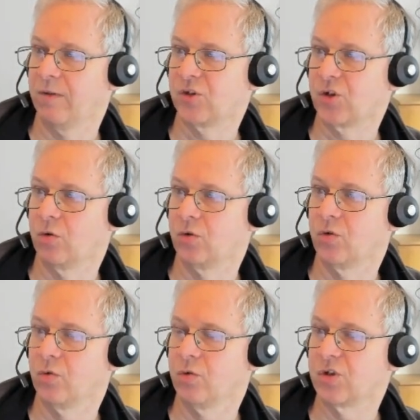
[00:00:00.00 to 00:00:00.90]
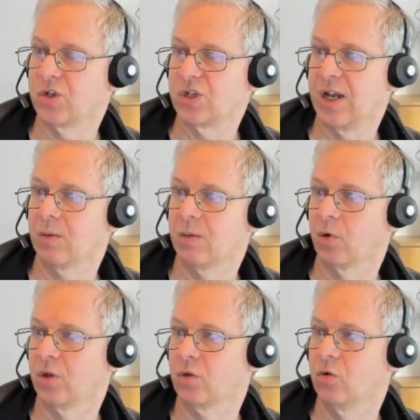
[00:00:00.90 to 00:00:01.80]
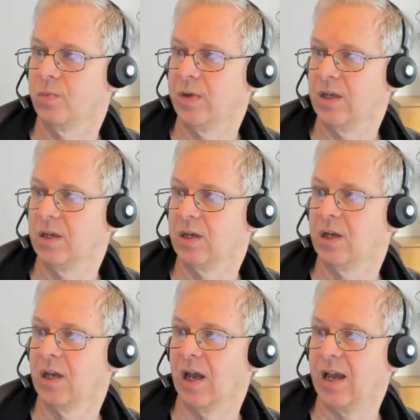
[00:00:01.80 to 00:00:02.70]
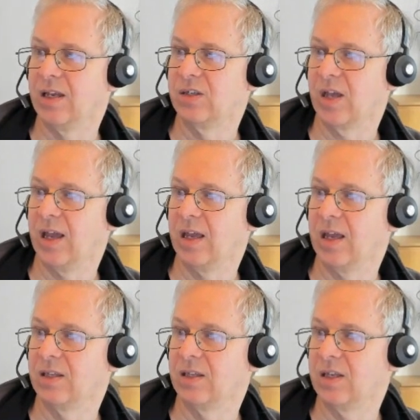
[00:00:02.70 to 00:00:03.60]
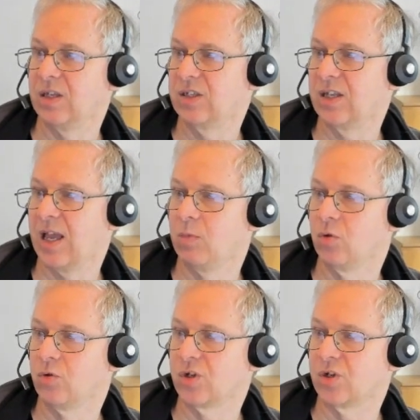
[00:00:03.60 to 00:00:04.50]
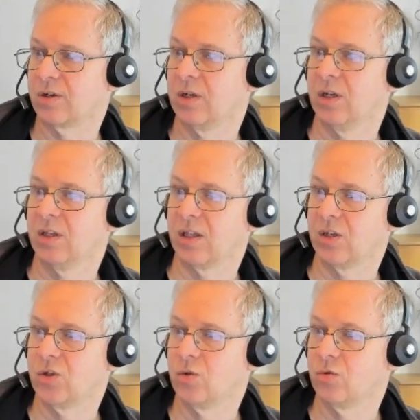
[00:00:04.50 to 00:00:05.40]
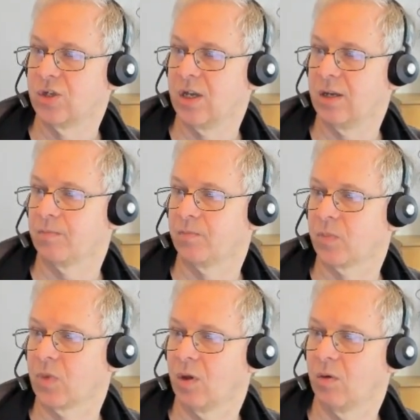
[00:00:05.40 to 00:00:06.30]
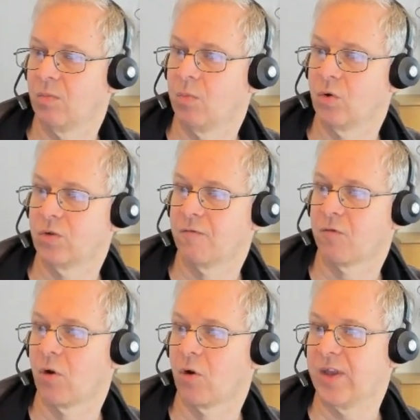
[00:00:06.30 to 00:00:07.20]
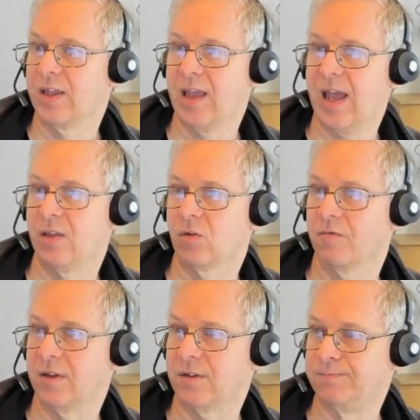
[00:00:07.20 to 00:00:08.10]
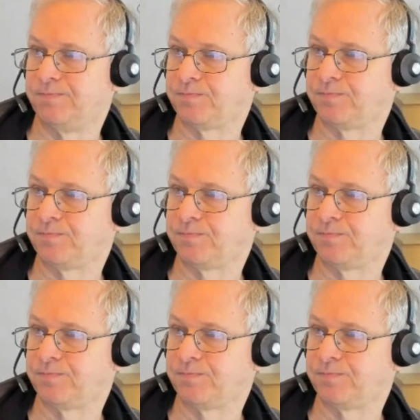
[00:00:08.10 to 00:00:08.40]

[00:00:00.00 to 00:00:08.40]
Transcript: shown 2 users here, but it could be the same user that is using both the front and the end of it.